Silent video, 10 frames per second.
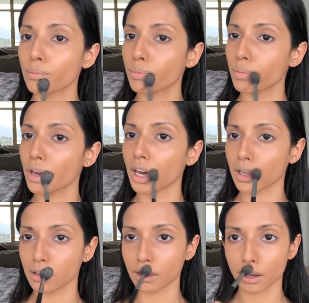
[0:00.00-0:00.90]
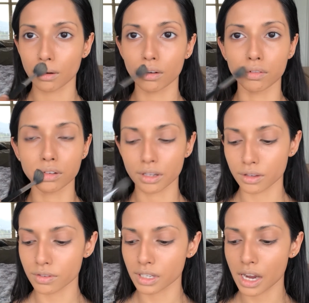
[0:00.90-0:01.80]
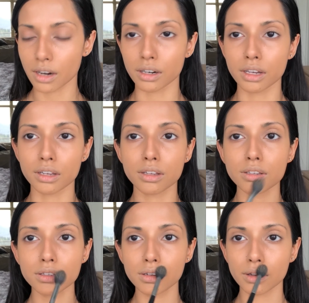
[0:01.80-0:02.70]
pat that over those areas.